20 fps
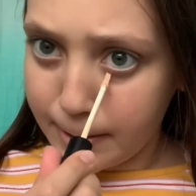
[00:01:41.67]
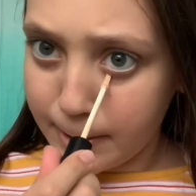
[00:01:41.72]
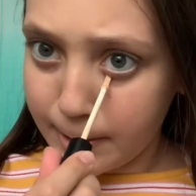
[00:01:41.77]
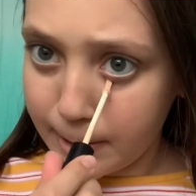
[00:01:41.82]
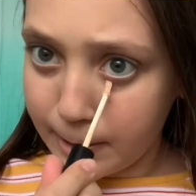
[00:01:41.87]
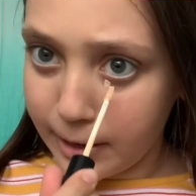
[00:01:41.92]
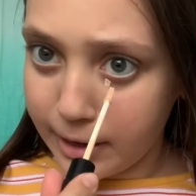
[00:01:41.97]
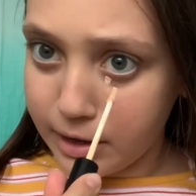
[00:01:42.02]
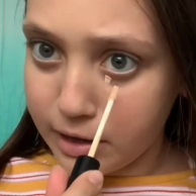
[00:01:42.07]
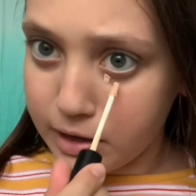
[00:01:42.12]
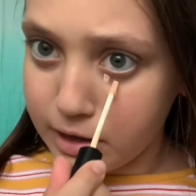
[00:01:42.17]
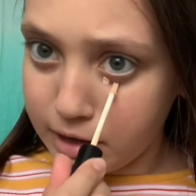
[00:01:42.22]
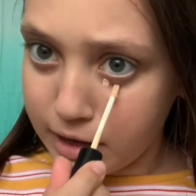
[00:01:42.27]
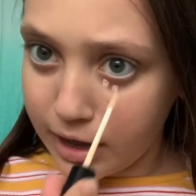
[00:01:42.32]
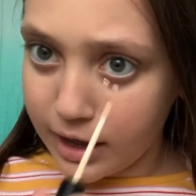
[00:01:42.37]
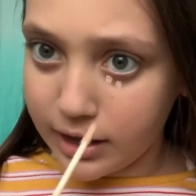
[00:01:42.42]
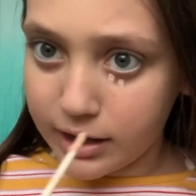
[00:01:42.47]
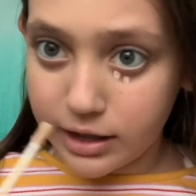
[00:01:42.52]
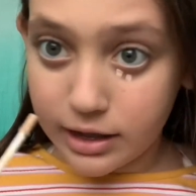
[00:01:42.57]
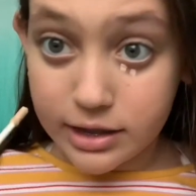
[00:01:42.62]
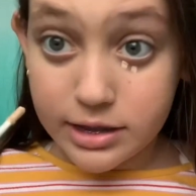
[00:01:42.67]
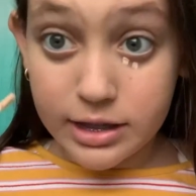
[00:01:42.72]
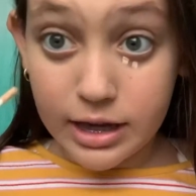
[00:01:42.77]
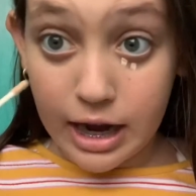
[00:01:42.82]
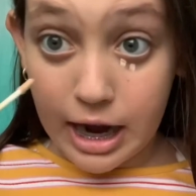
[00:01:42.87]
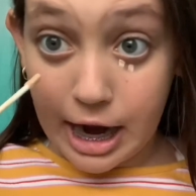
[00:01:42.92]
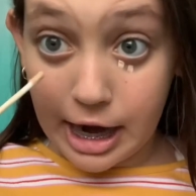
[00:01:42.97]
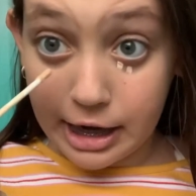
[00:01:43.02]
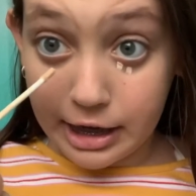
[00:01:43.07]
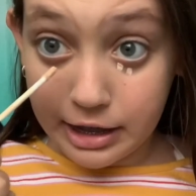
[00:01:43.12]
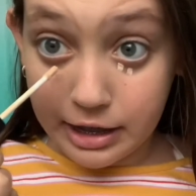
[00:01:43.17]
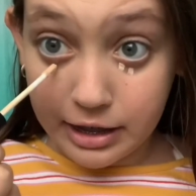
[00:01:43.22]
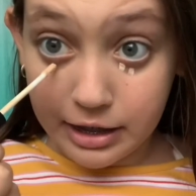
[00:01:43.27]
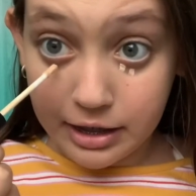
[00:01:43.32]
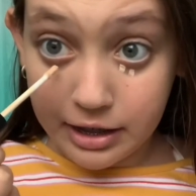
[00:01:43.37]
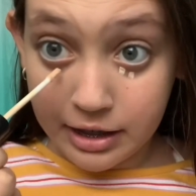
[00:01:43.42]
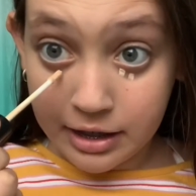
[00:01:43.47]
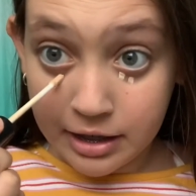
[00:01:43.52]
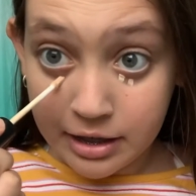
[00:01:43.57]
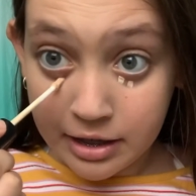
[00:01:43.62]
So I just take a
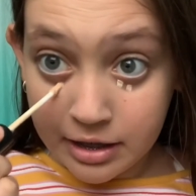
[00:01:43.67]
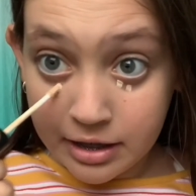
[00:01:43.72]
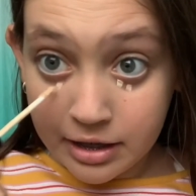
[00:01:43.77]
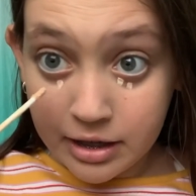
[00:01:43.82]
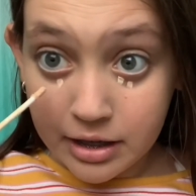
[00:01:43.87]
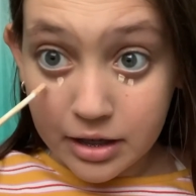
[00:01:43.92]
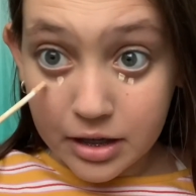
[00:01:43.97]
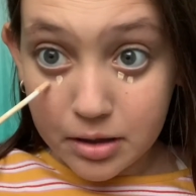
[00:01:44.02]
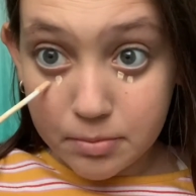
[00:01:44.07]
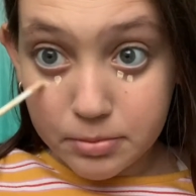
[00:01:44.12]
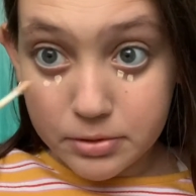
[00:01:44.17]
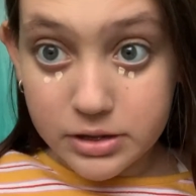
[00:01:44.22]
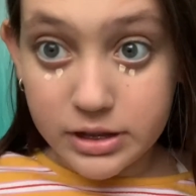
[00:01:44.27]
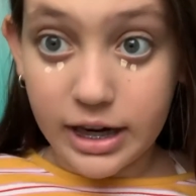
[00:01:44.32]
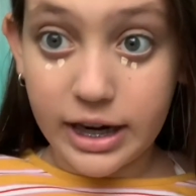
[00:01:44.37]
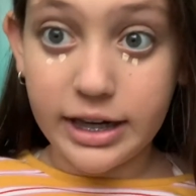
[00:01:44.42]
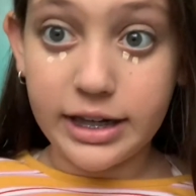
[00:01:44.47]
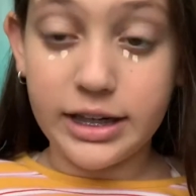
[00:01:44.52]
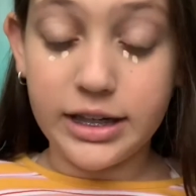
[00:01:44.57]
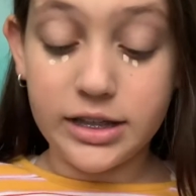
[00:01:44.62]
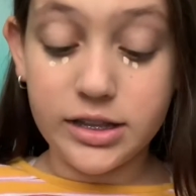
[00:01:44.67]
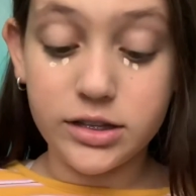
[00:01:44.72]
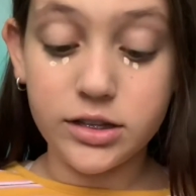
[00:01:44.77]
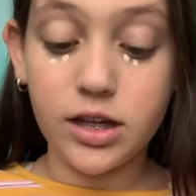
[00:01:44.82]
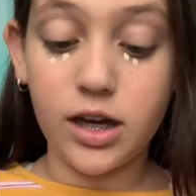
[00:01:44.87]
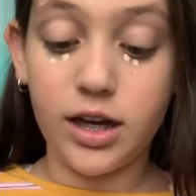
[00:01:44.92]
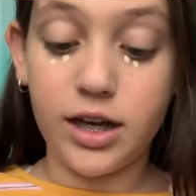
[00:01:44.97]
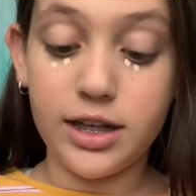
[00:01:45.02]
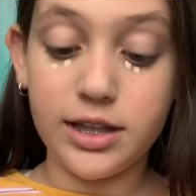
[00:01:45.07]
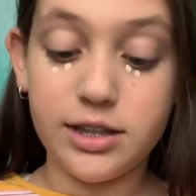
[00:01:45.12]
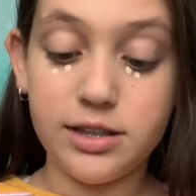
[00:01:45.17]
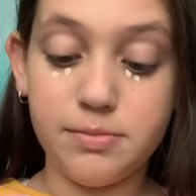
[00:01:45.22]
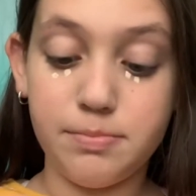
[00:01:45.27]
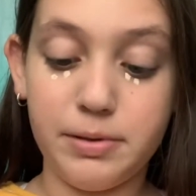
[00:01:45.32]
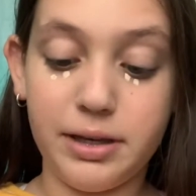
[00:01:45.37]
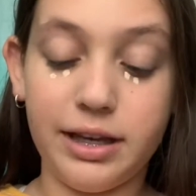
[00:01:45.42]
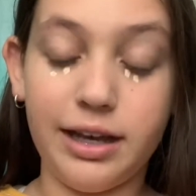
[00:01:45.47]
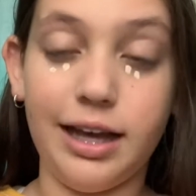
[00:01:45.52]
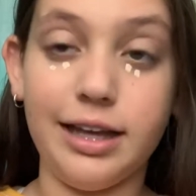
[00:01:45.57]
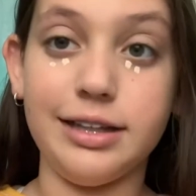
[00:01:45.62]
tiny, couple tiny dots
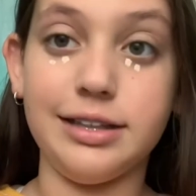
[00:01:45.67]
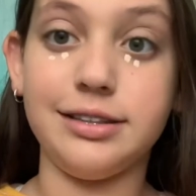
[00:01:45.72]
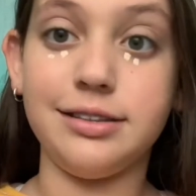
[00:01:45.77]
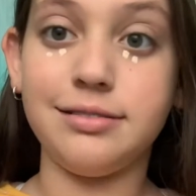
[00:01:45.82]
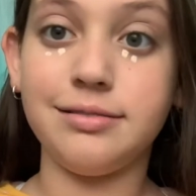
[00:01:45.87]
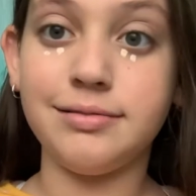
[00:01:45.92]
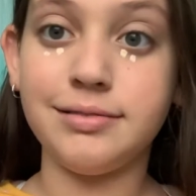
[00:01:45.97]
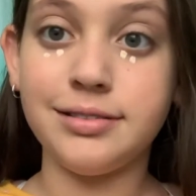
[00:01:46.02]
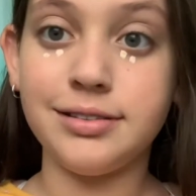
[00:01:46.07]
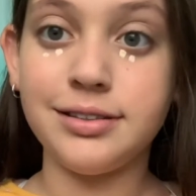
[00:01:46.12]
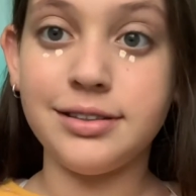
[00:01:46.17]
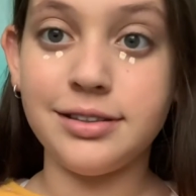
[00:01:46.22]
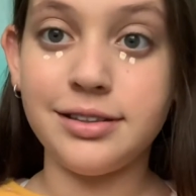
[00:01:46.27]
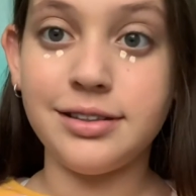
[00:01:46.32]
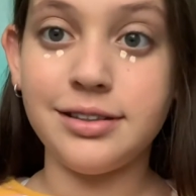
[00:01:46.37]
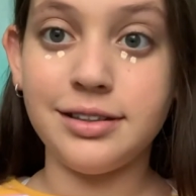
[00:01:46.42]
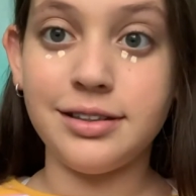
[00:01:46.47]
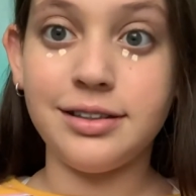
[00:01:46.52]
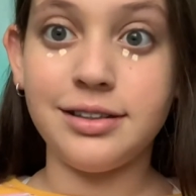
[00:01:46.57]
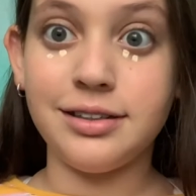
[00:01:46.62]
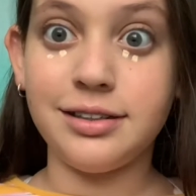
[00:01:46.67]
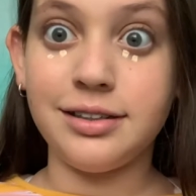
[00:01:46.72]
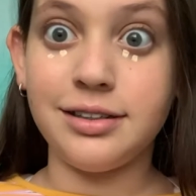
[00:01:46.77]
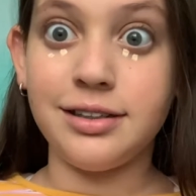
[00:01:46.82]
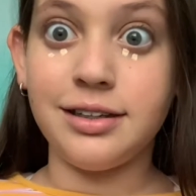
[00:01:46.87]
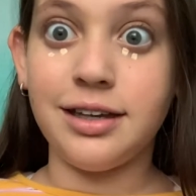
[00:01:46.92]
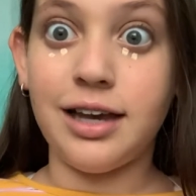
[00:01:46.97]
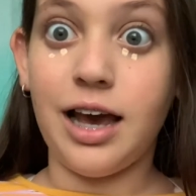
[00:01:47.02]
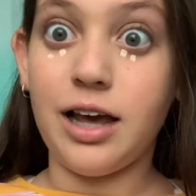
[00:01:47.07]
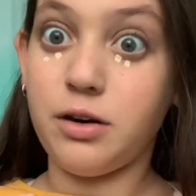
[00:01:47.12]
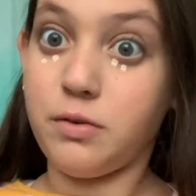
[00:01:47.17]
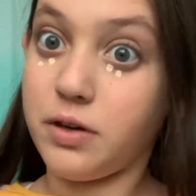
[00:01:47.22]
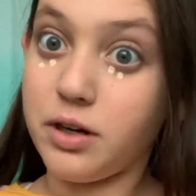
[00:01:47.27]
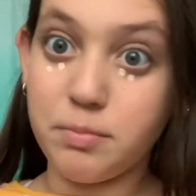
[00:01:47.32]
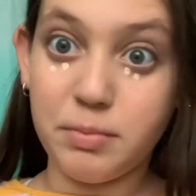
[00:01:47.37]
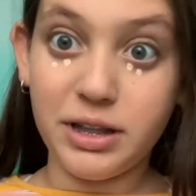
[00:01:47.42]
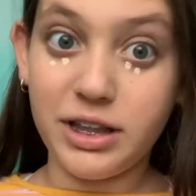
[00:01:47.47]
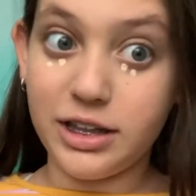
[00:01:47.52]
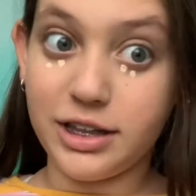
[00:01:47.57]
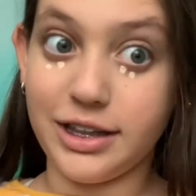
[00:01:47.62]
because I don't want to
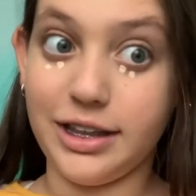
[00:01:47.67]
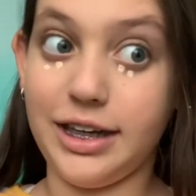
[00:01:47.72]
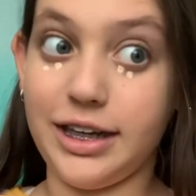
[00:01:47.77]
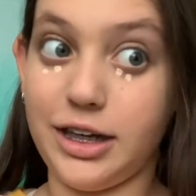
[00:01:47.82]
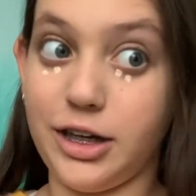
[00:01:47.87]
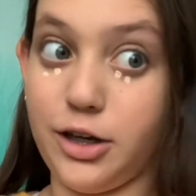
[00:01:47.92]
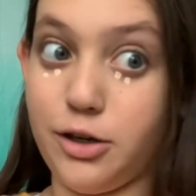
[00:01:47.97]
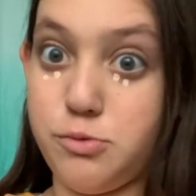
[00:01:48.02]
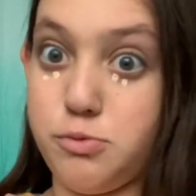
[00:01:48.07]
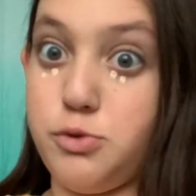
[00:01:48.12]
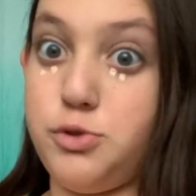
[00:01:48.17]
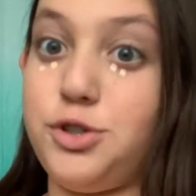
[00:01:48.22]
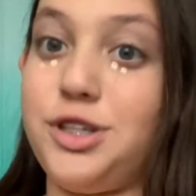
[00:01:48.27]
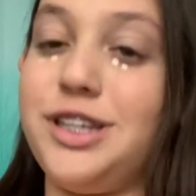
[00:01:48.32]
be looking like ghosts.